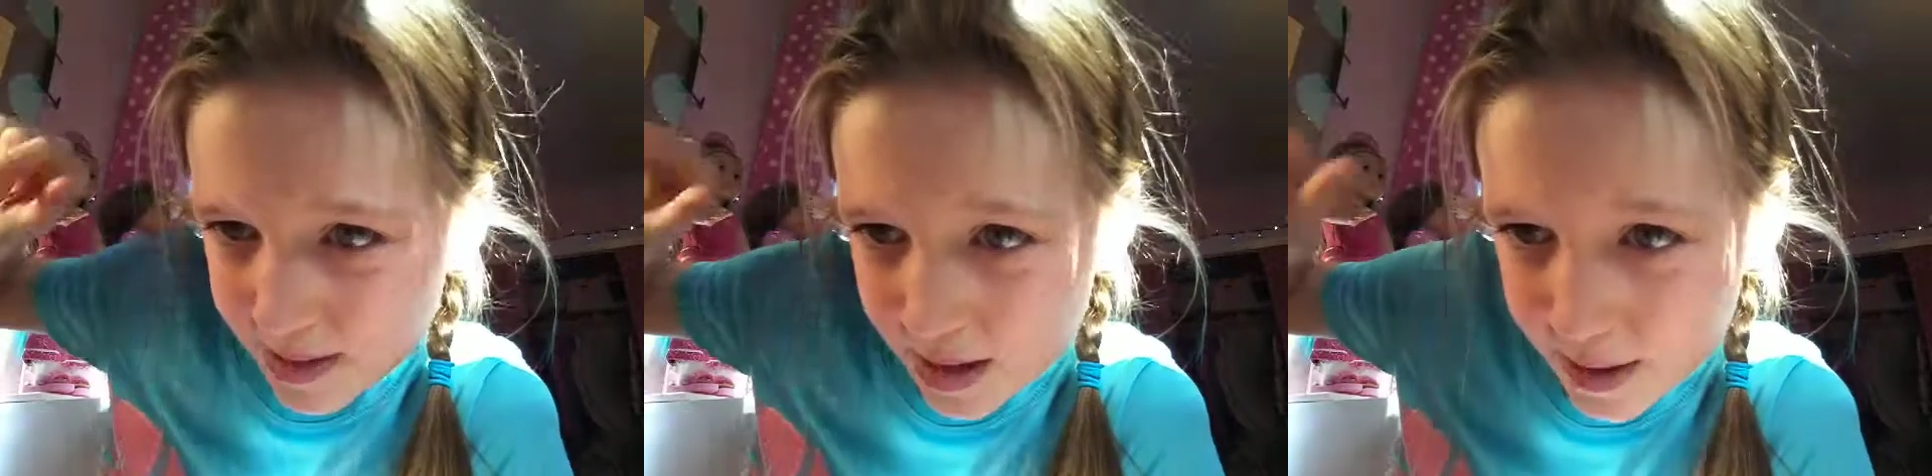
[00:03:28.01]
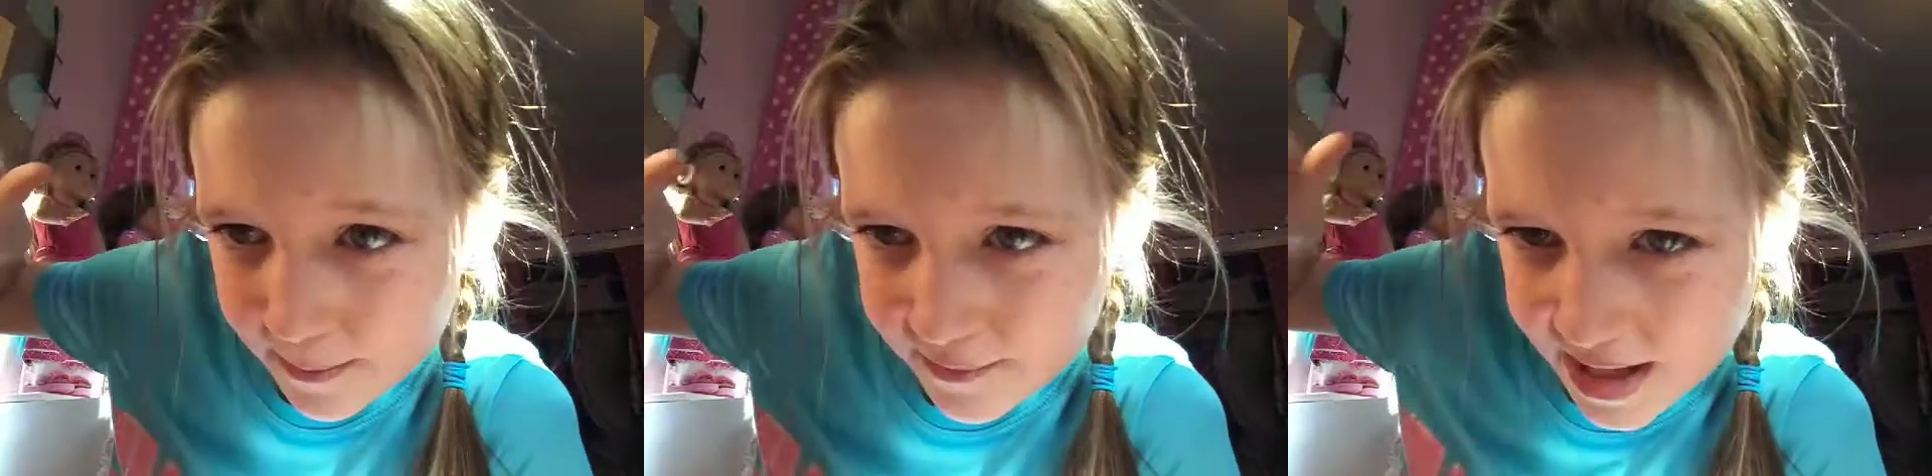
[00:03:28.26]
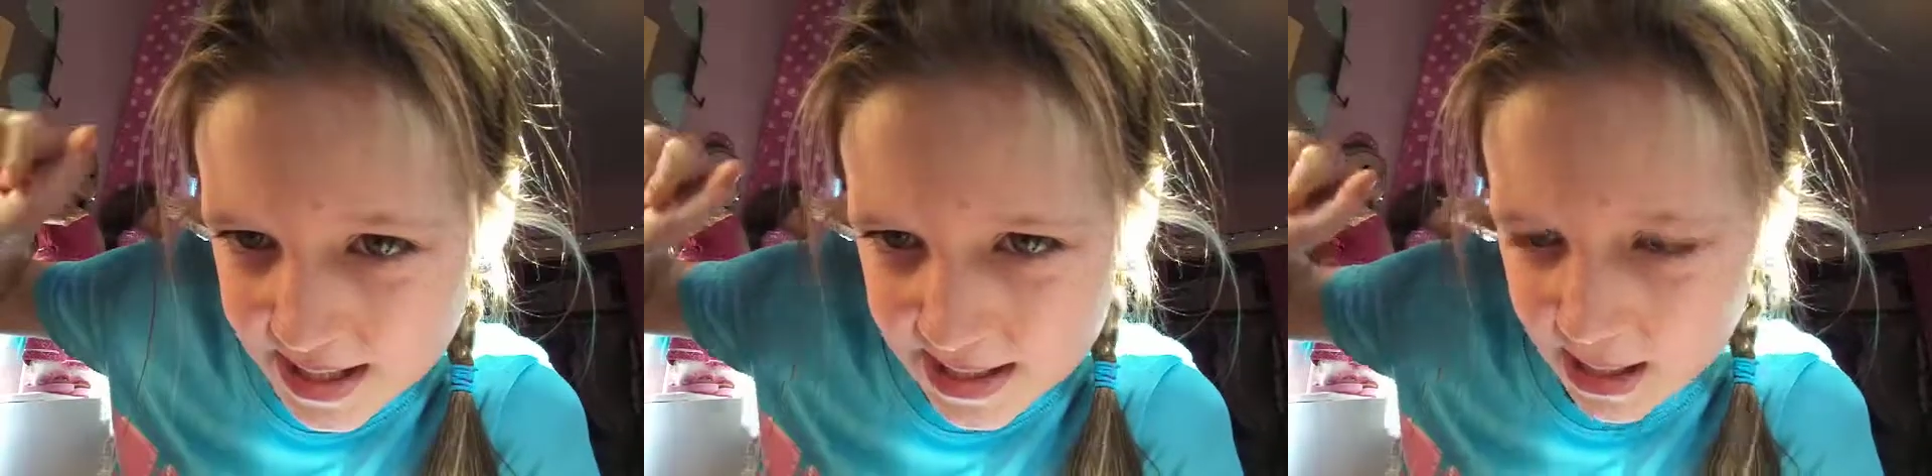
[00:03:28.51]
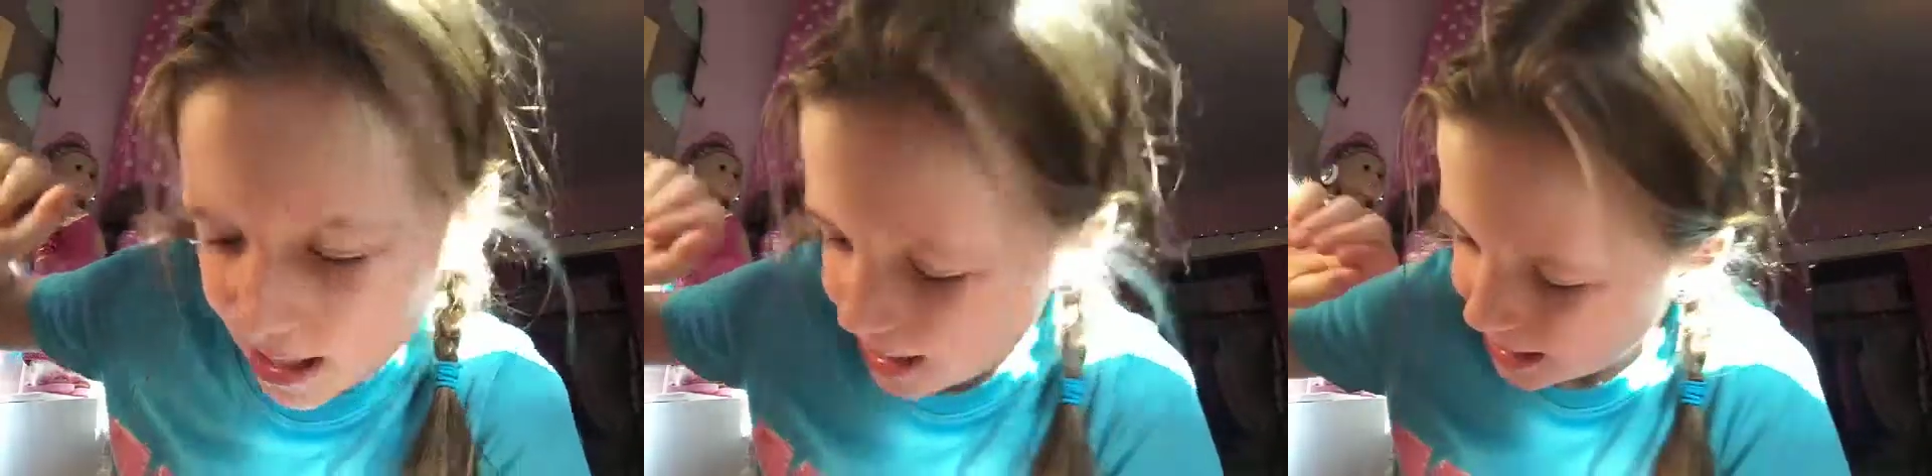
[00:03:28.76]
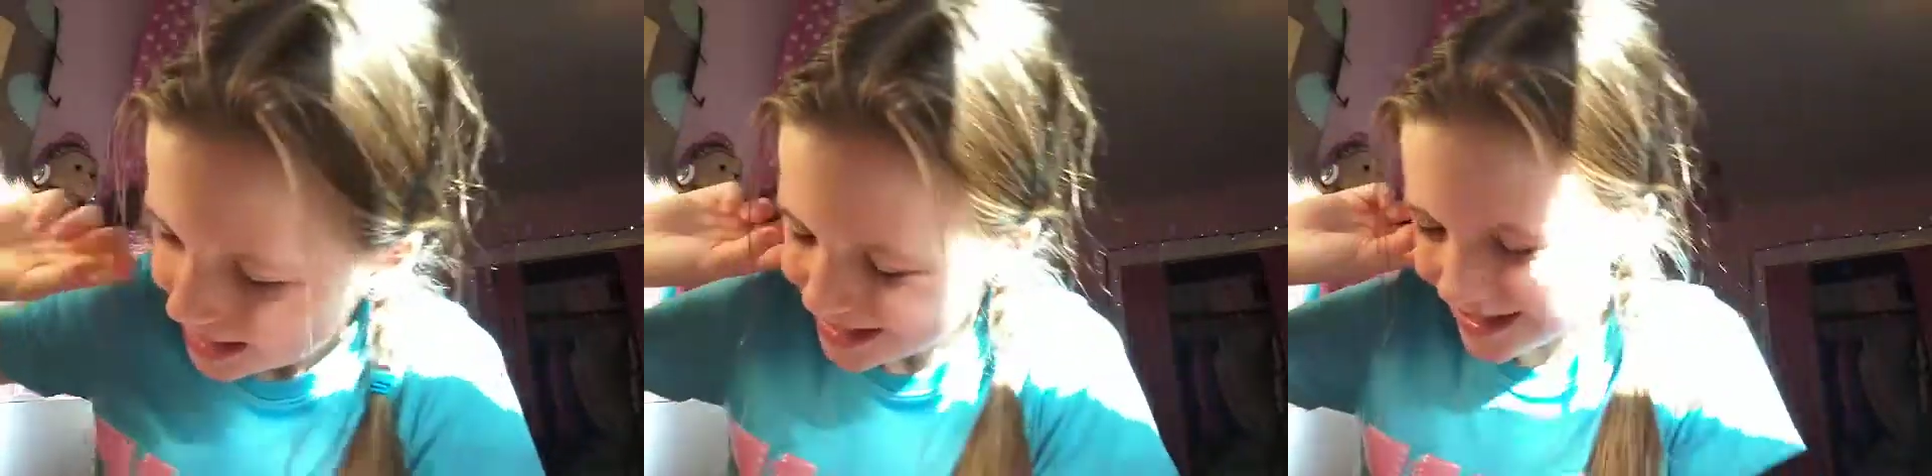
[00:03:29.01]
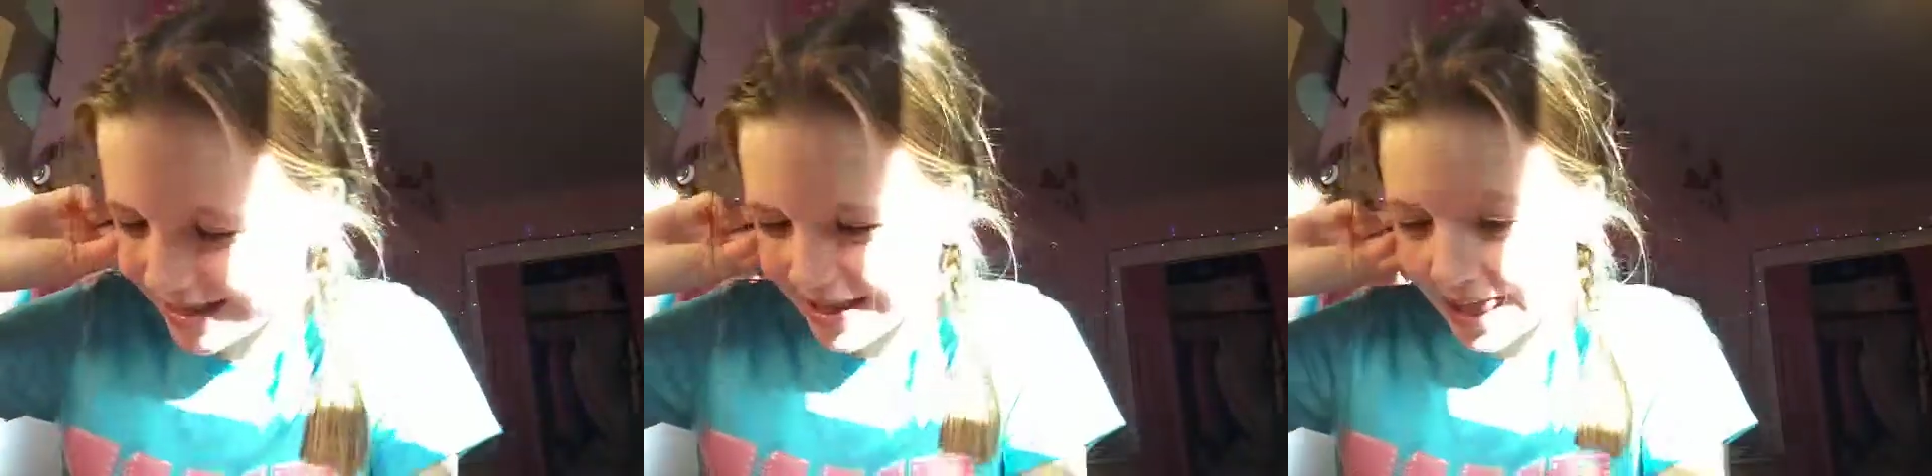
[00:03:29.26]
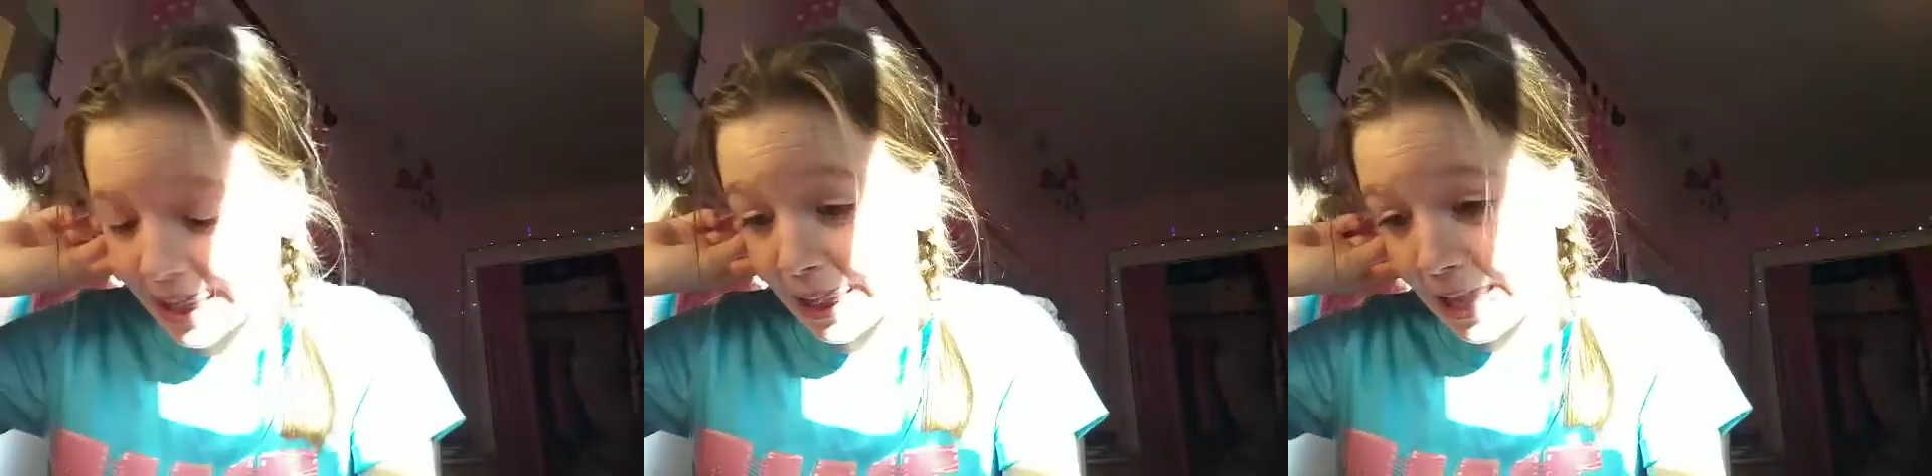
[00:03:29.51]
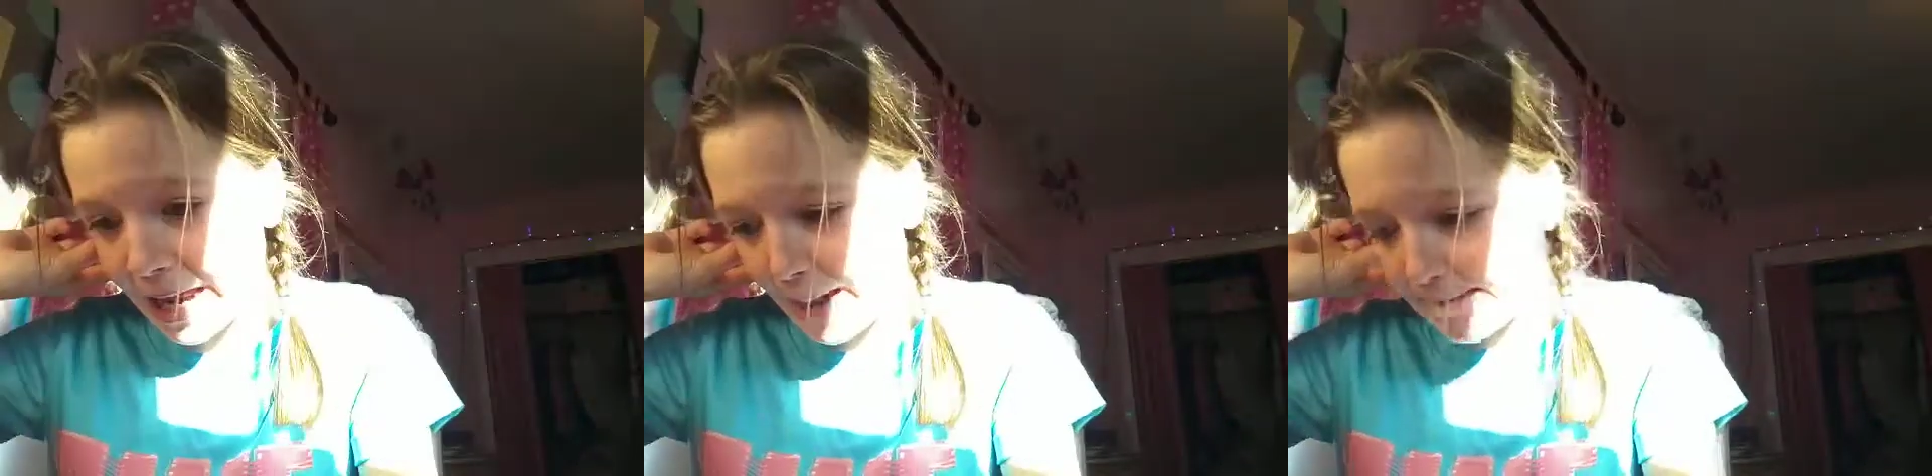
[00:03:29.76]
um, desk light,
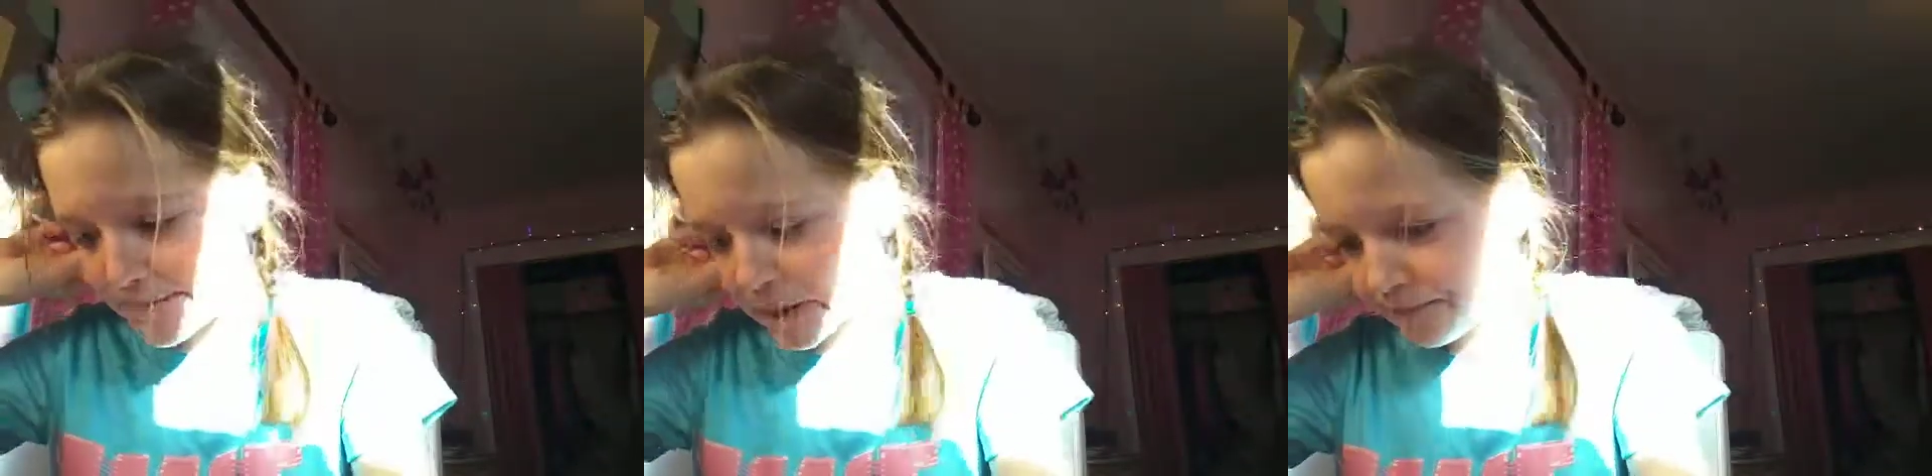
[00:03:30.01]
lamp.